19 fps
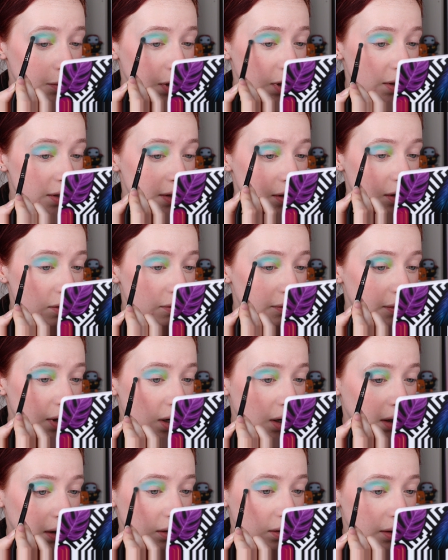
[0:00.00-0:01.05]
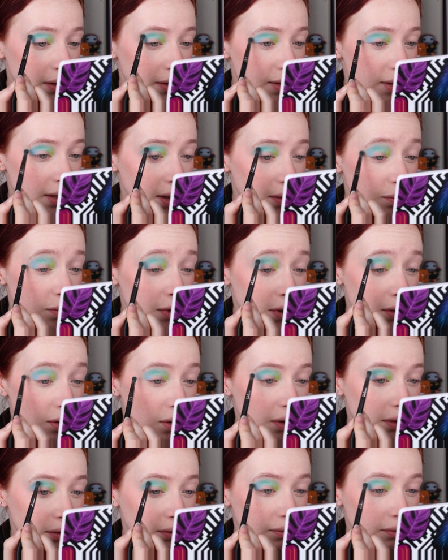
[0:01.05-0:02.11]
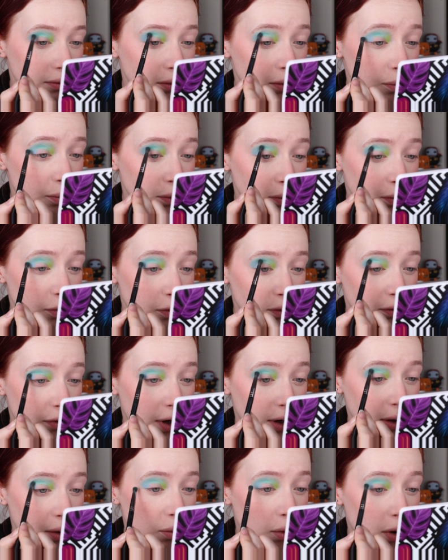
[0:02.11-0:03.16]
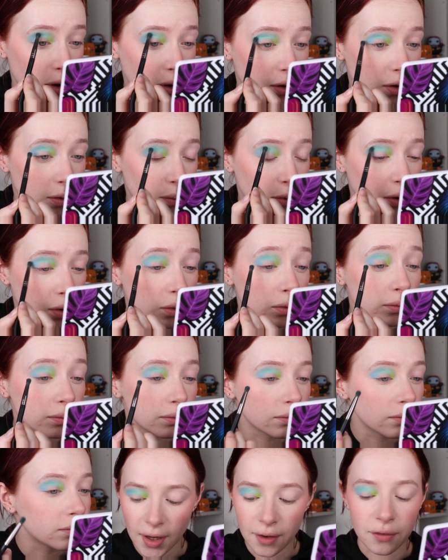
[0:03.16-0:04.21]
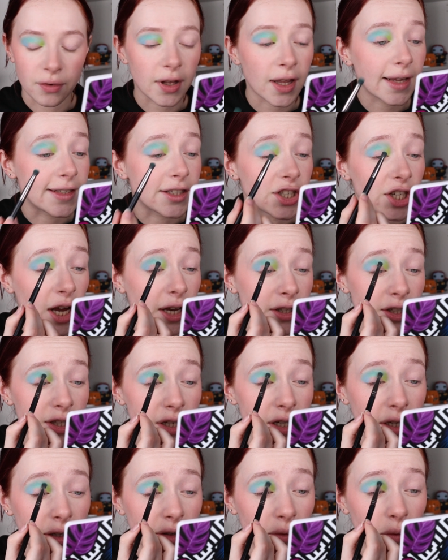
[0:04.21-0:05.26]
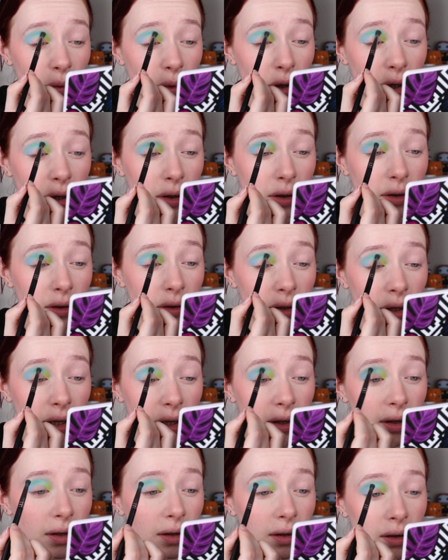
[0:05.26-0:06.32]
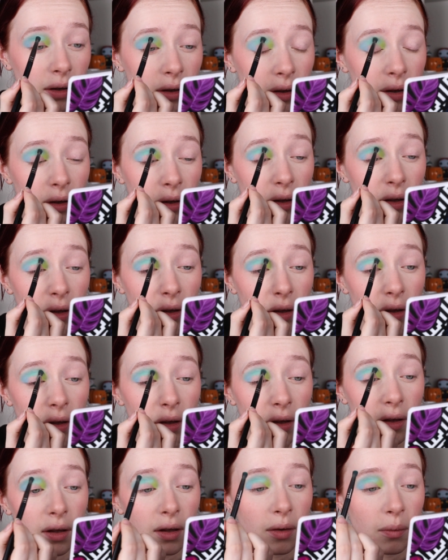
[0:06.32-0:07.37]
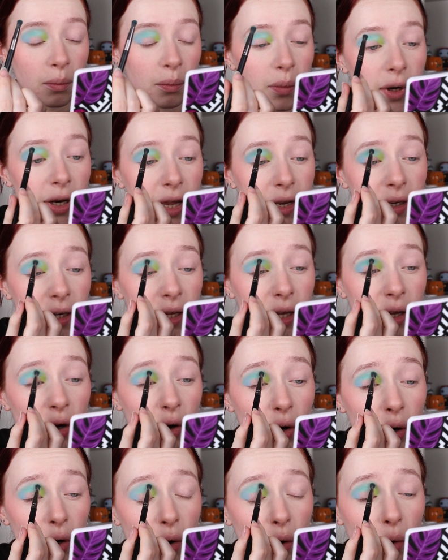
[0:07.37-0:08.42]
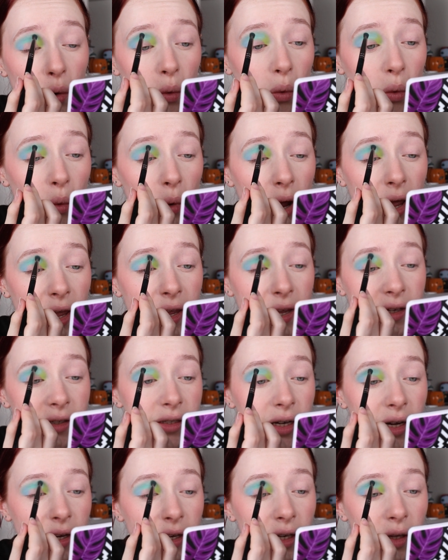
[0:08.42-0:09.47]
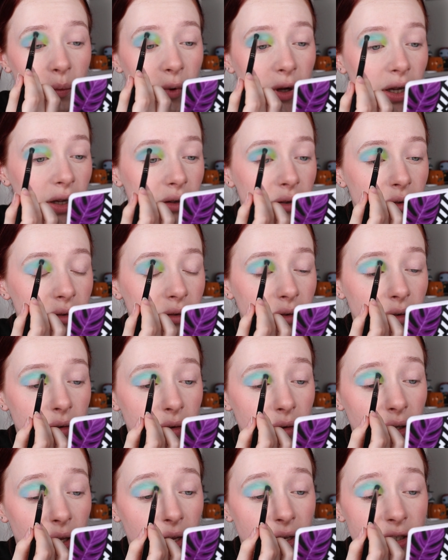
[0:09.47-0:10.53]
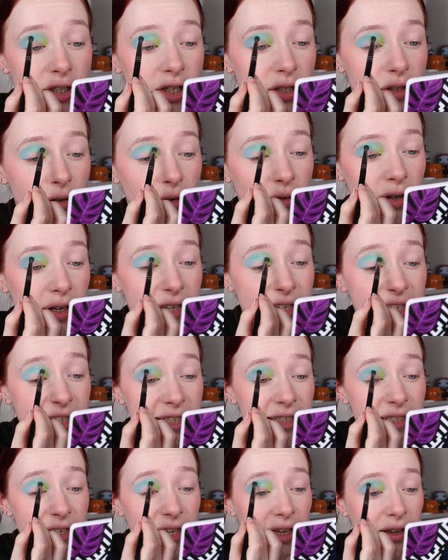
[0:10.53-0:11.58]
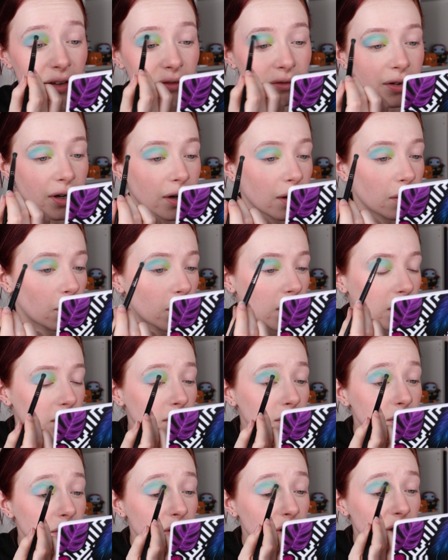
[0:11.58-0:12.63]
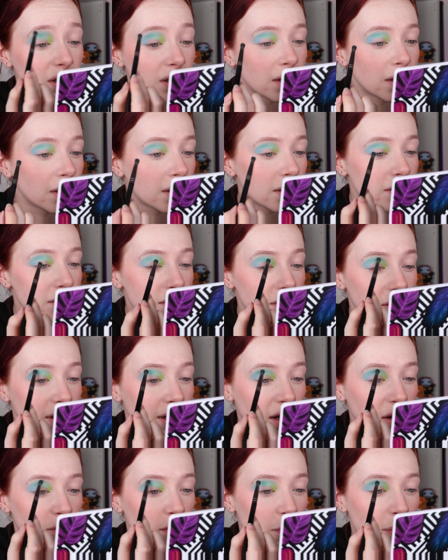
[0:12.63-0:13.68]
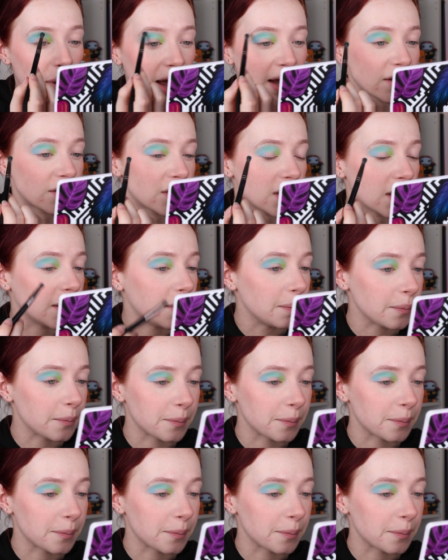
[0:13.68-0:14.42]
But so far, it seems good. Very workable. I feel like Gentian, we're like blending her away a tiny bit. Like she's not really sticking very well. Turning a bit patchy.